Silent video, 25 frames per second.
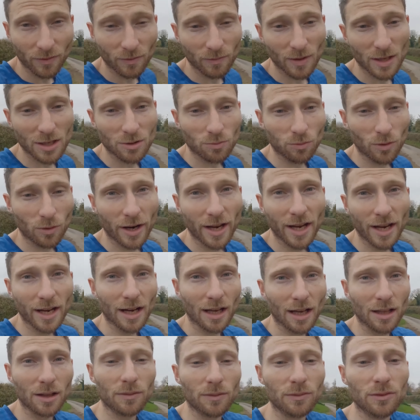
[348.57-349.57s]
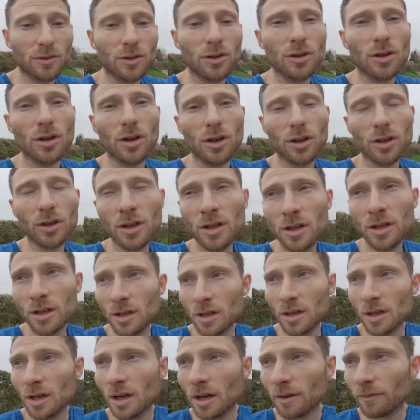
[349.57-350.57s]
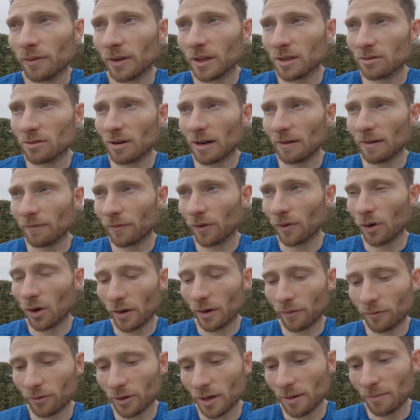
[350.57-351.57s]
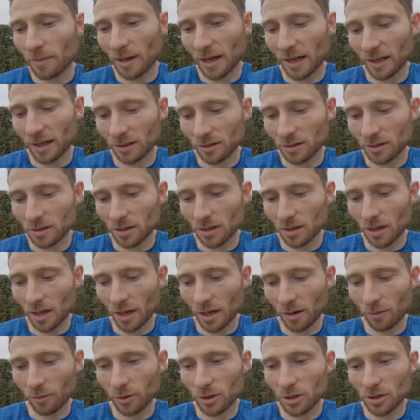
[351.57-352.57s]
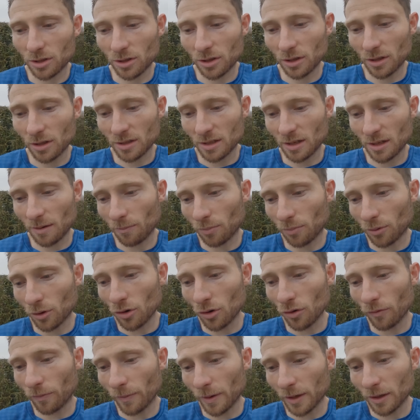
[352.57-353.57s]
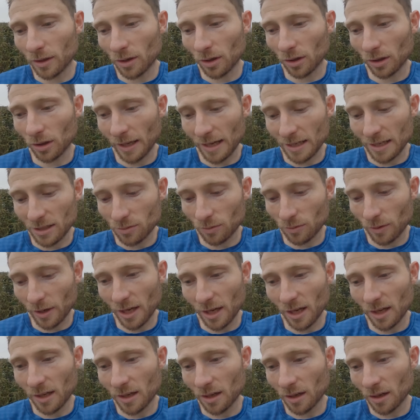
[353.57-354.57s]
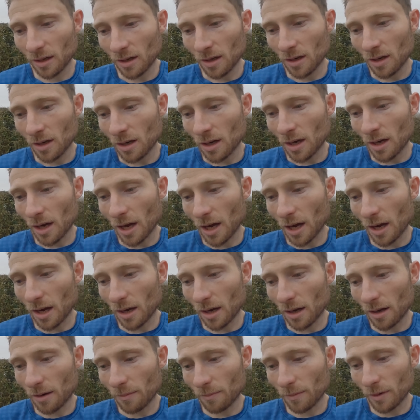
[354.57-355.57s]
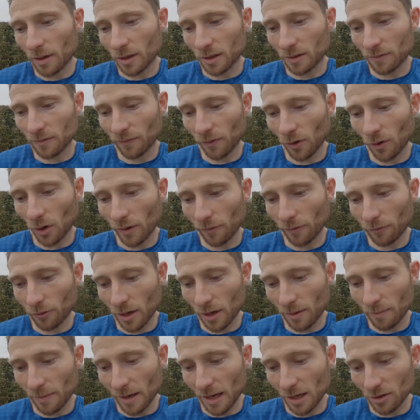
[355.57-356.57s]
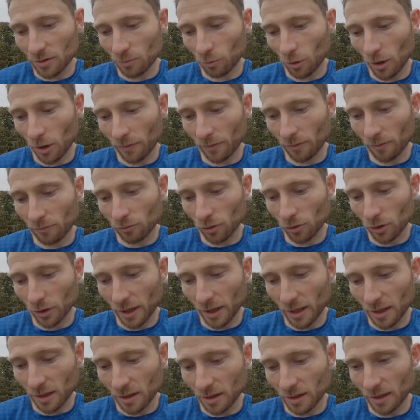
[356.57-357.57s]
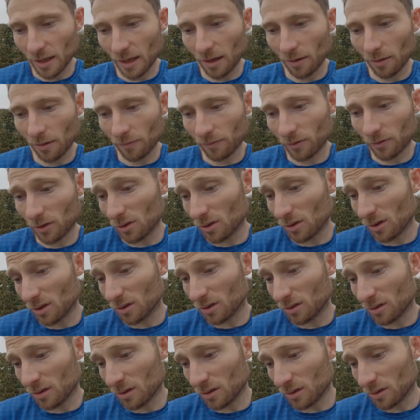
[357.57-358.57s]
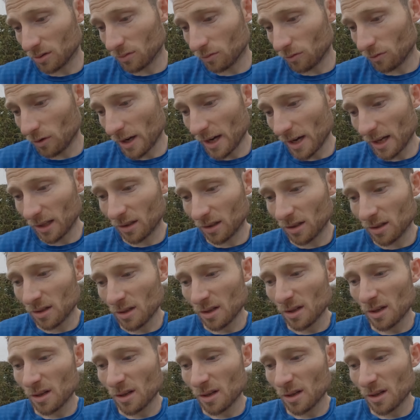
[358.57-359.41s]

This week I'll have done, I think it's around 43 miles, which is an improvement on last week. It's 43 miles worth of running, and I'll have done as well